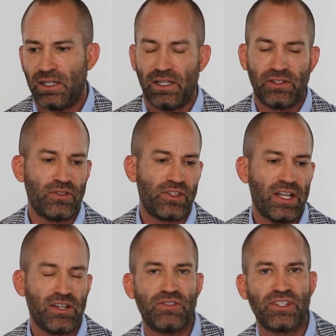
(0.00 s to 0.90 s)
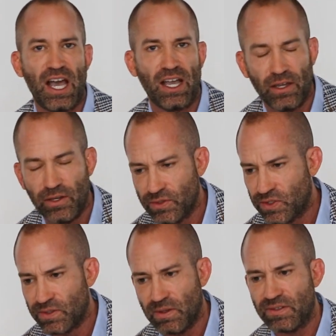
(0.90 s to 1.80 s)
uh, Dos Anjos
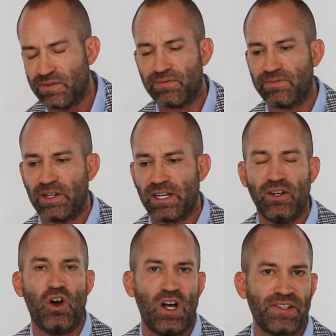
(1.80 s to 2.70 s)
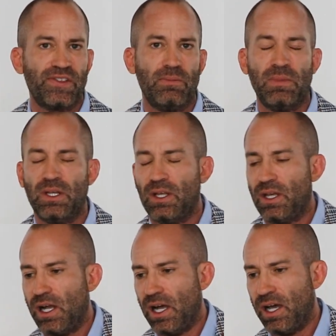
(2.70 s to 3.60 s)
Tacos. It's freaking awesome.
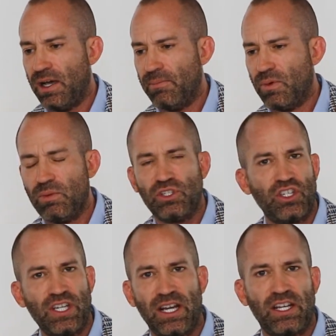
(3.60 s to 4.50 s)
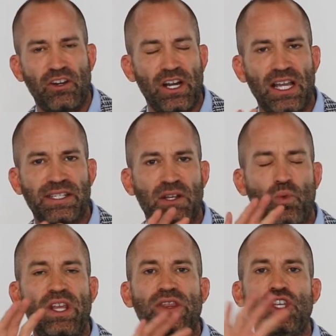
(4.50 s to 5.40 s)
Um, we just had a curiosity,
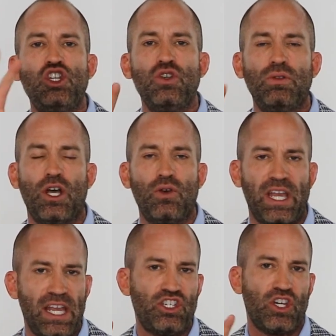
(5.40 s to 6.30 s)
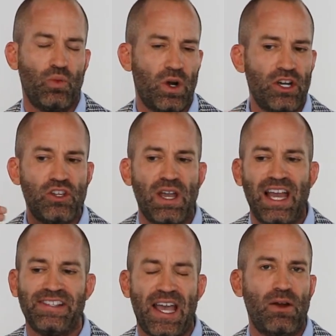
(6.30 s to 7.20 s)
with the new location, where are you
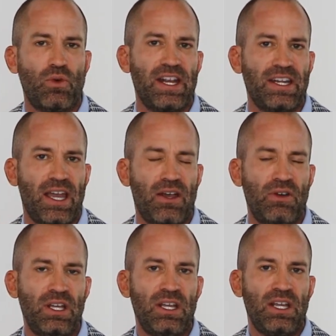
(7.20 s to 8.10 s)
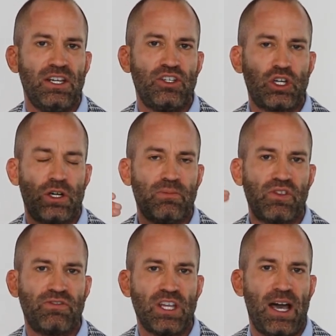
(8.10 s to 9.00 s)
guys at right now in
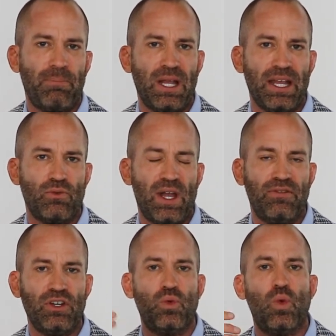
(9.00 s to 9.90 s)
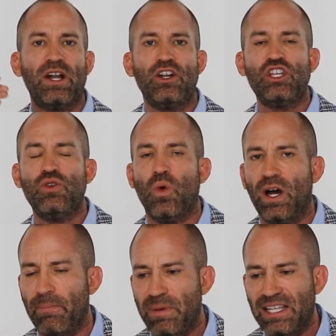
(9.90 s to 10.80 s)
terms of top line revenue? Where do you
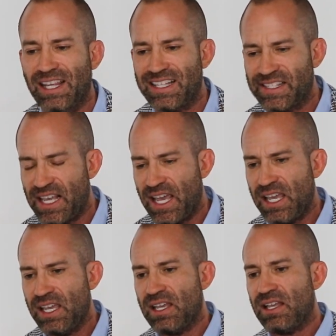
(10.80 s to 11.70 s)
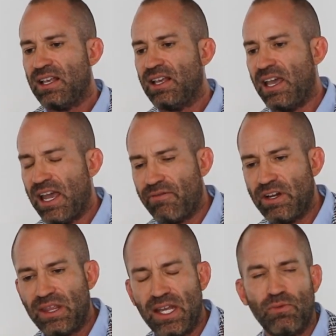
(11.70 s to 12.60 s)
want to be? Let's say
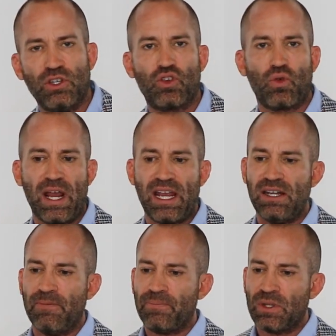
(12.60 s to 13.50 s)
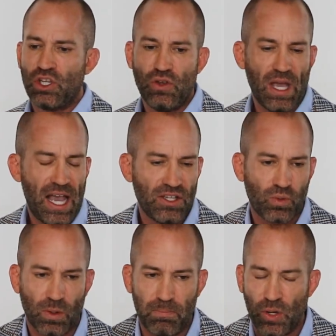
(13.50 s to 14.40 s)
everything was great, you guys
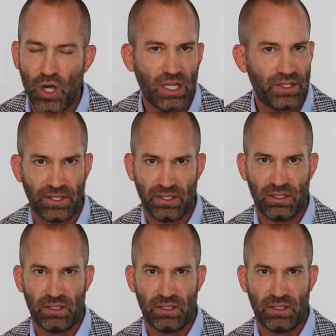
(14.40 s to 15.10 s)
were booked